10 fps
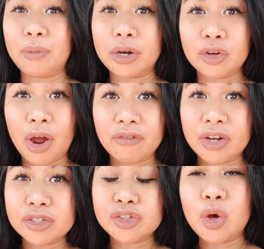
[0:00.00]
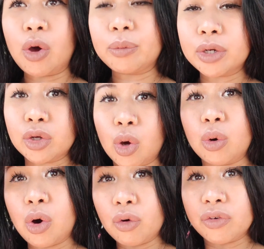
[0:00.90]
Monarch craft fair, so I'm gonna
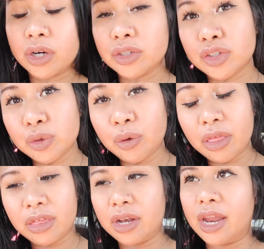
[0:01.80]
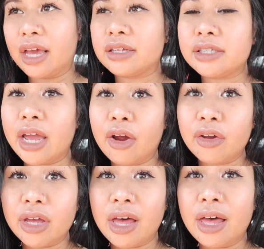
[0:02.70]
go over to the next
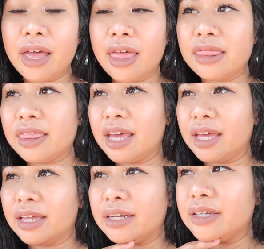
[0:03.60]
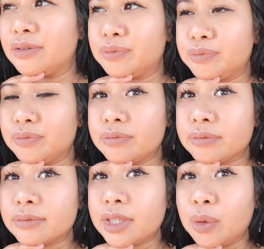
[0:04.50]
area and then
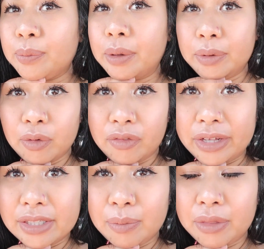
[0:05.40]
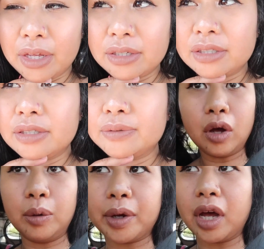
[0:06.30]
maybe we'll find some things.
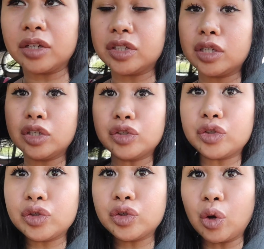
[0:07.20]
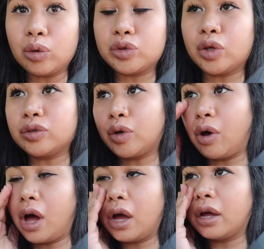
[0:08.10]
Oh my gosh, it is so so so
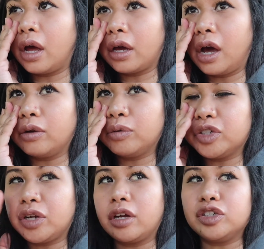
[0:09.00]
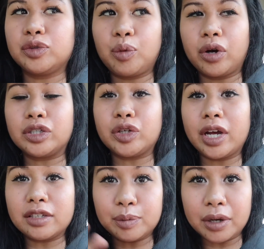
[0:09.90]
hot. I kind of wish I just wore a
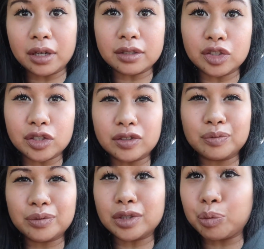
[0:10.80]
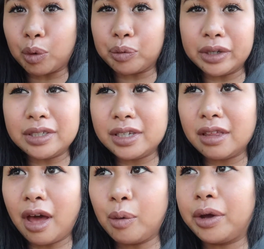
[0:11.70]
dress because it just is more breezy
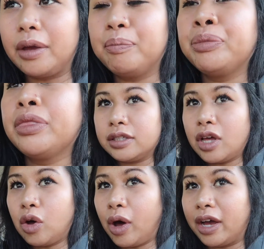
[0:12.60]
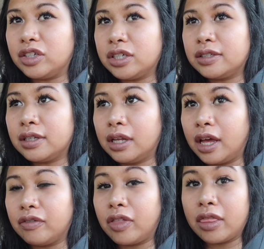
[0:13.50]
that way. So I just
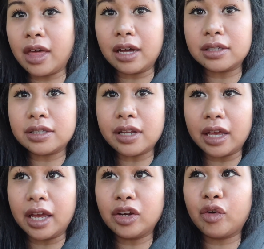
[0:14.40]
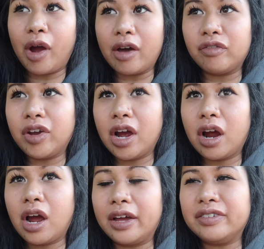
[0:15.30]
left that second craft
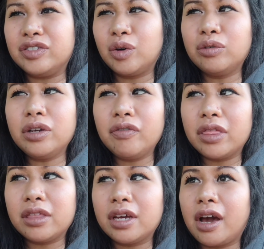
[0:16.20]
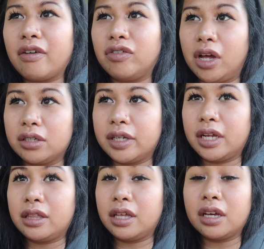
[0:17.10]
fair. I don't even think I vlogged
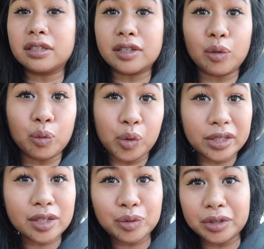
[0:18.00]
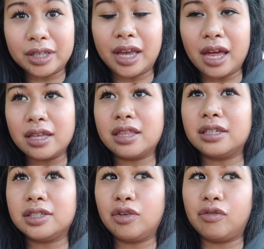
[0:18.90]
anything because there wasn't really
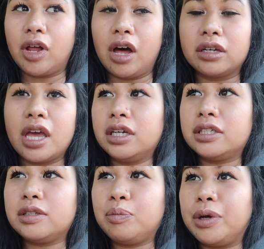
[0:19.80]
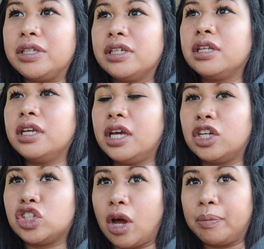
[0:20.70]
anything to vlog. It's basically
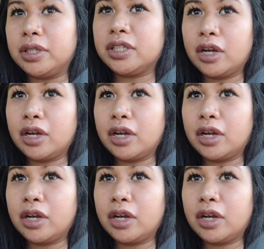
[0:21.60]
in a shopping